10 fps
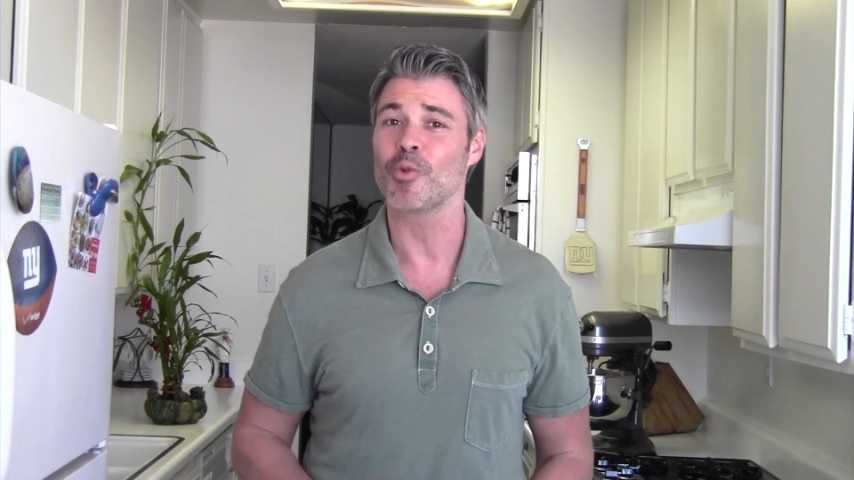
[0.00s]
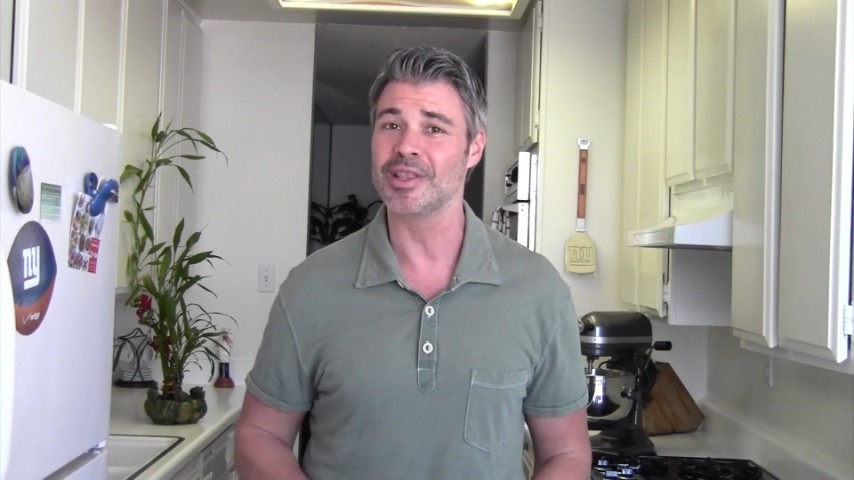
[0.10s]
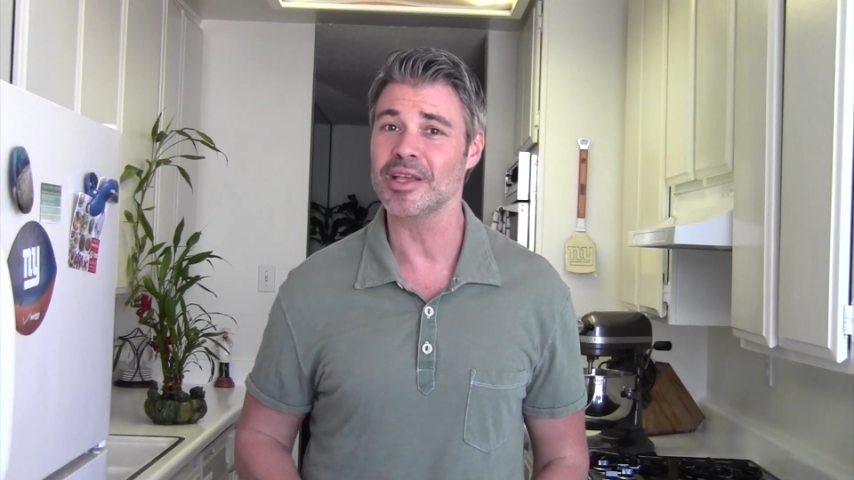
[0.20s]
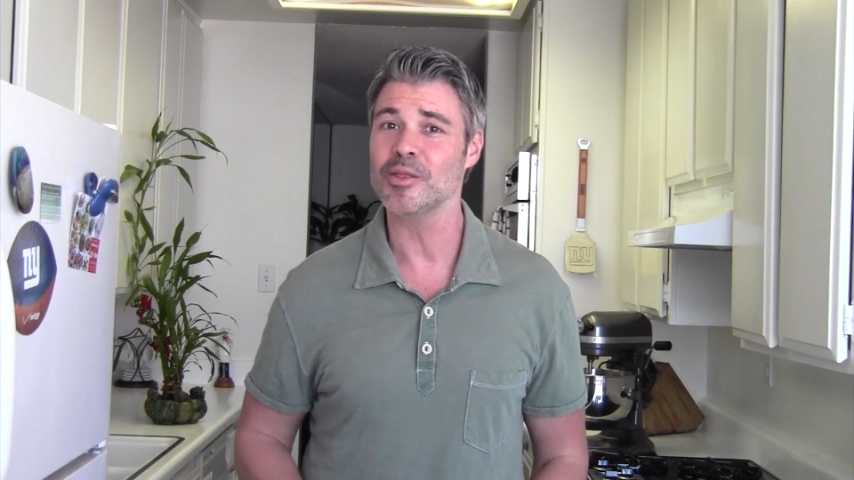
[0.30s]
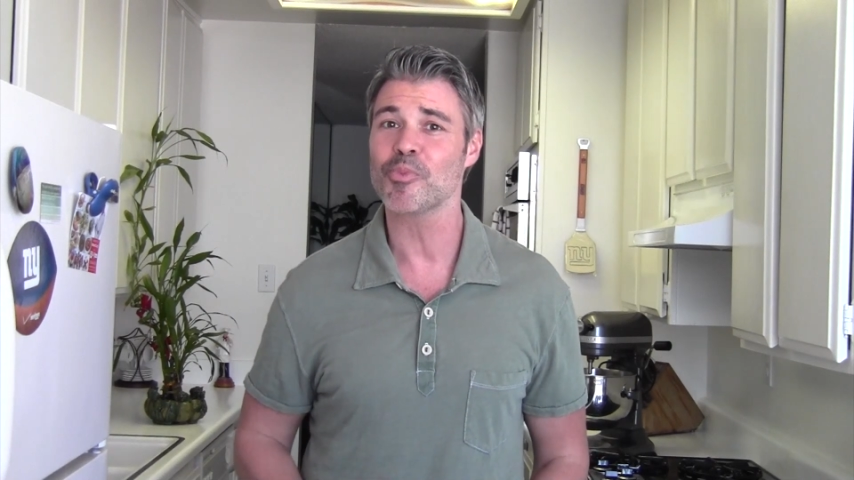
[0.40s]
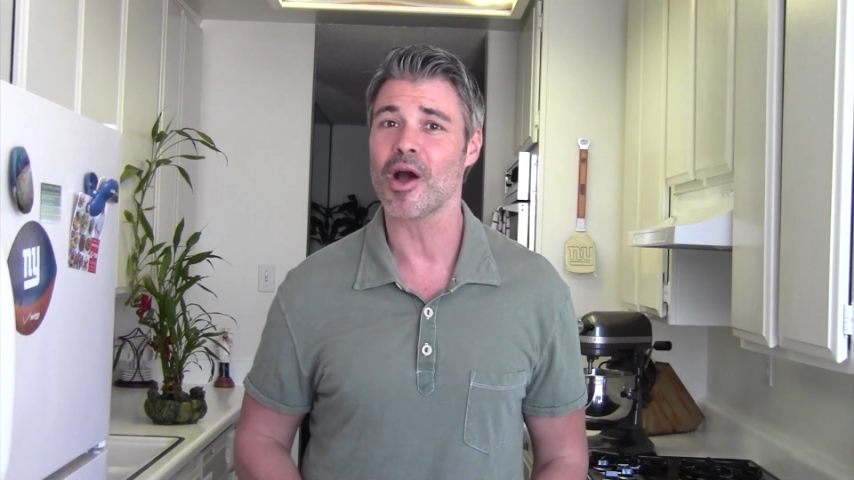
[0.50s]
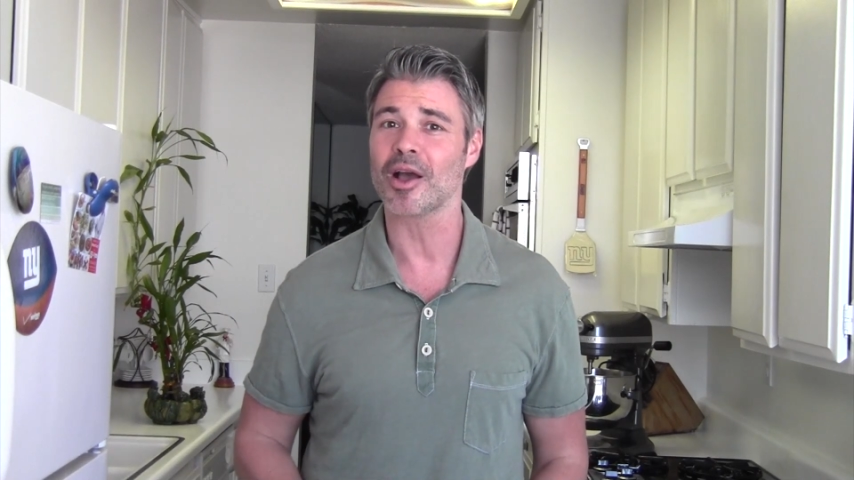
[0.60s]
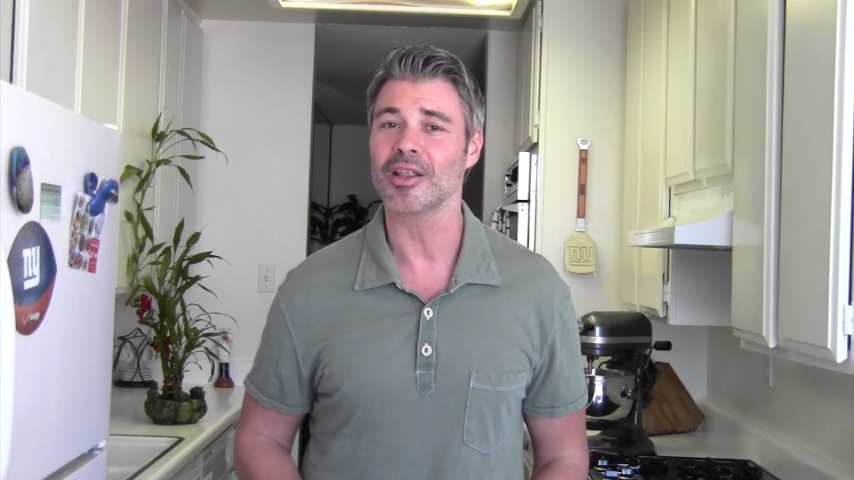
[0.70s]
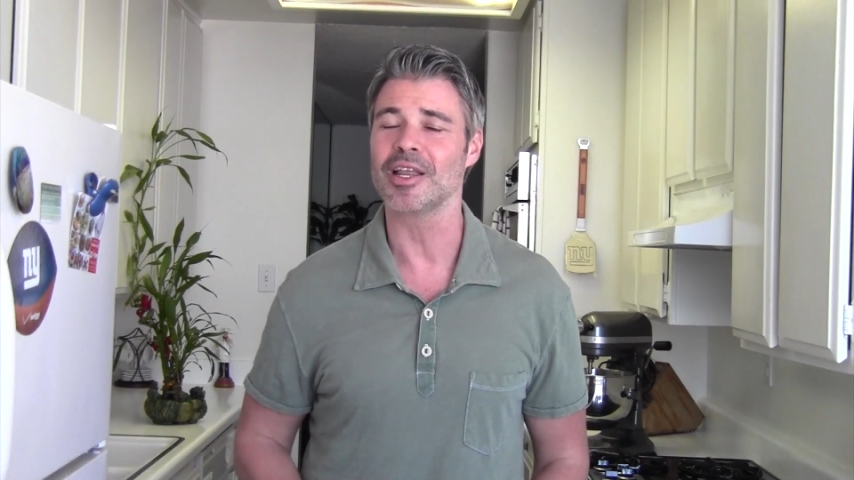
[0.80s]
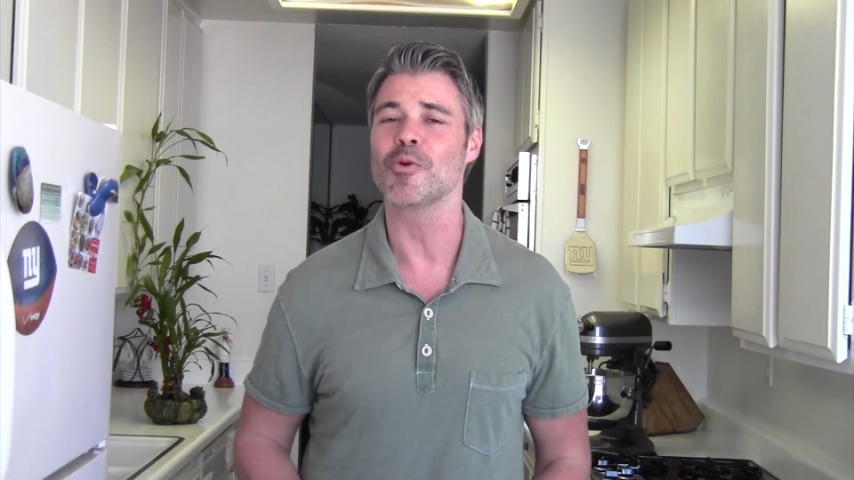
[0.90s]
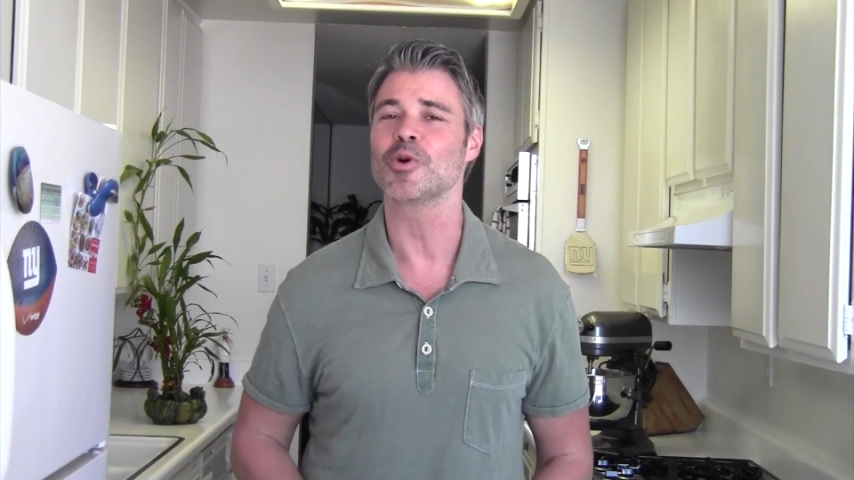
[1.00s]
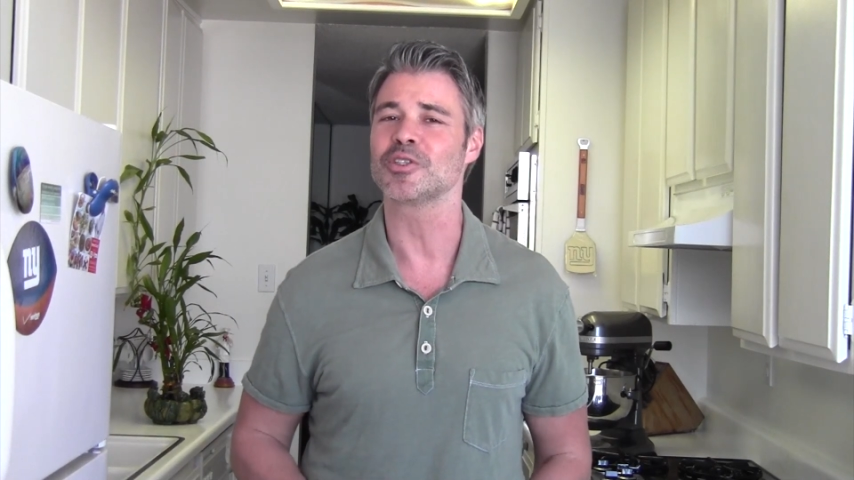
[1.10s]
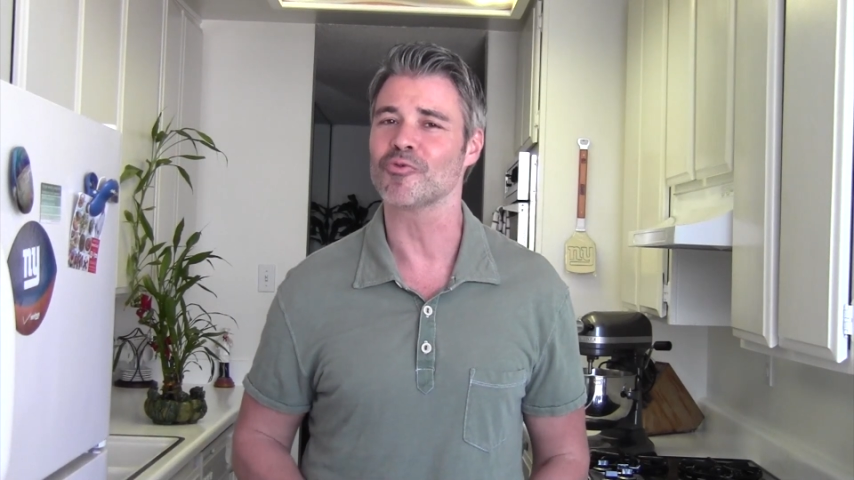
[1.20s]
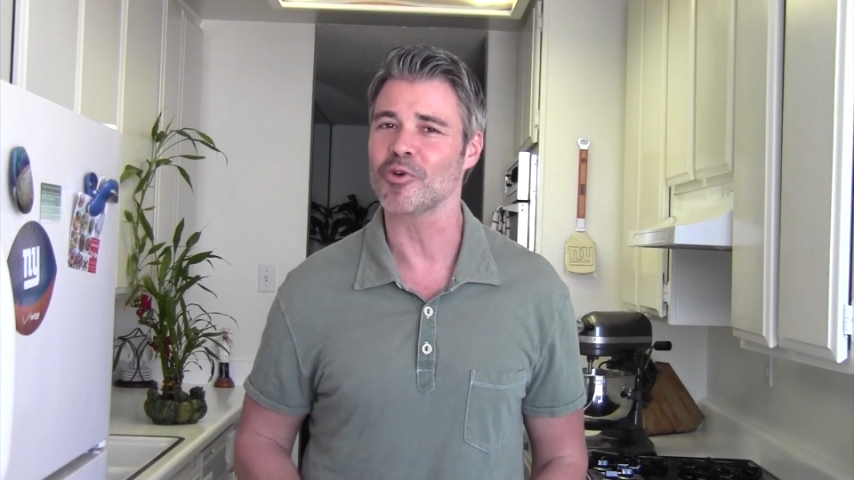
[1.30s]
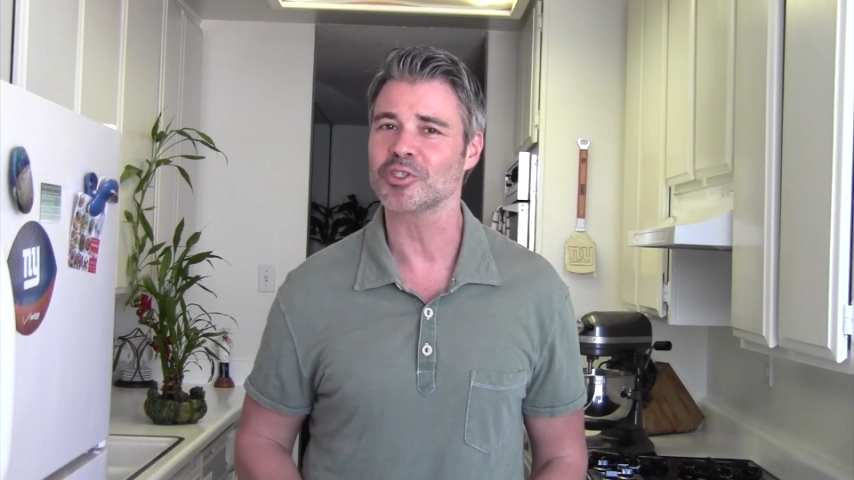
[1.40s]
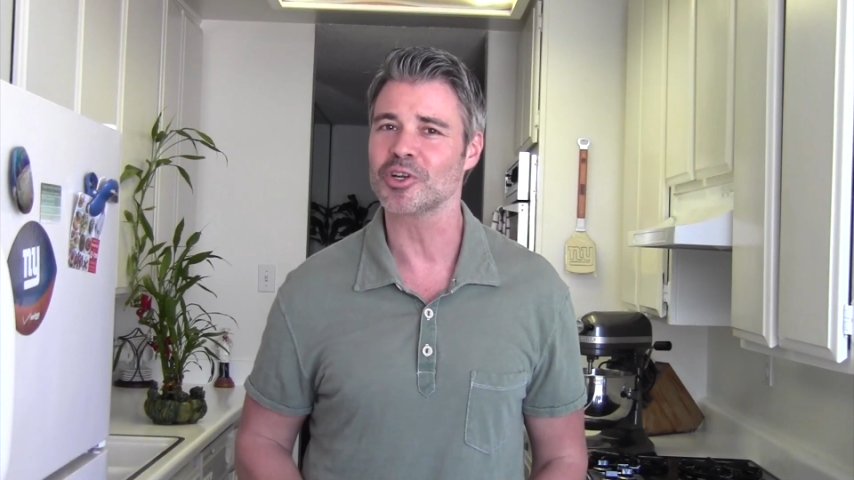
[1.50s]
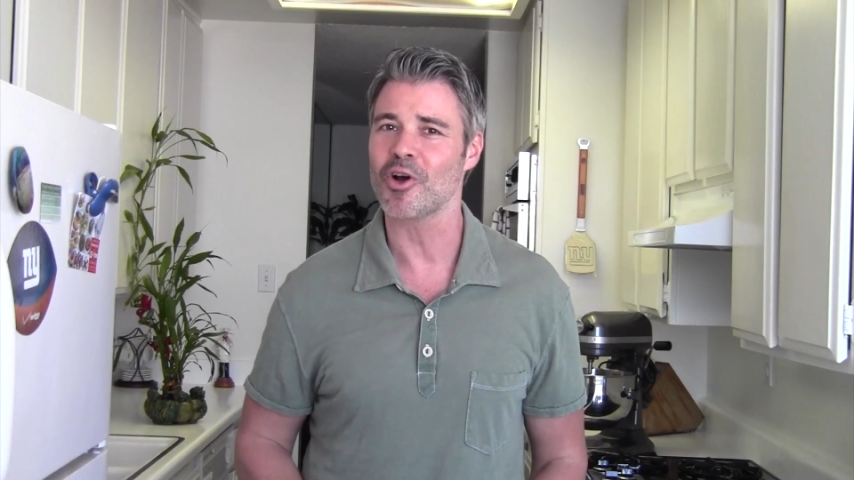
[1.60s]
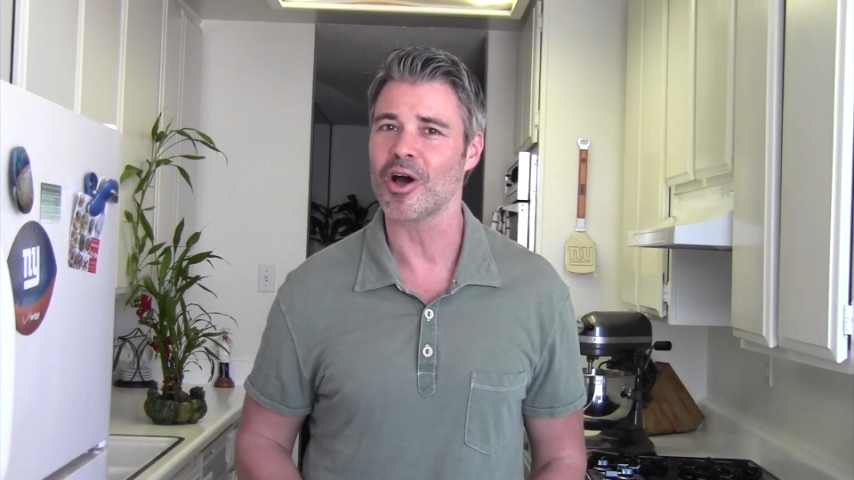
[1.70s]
we did the broccolini with the roasted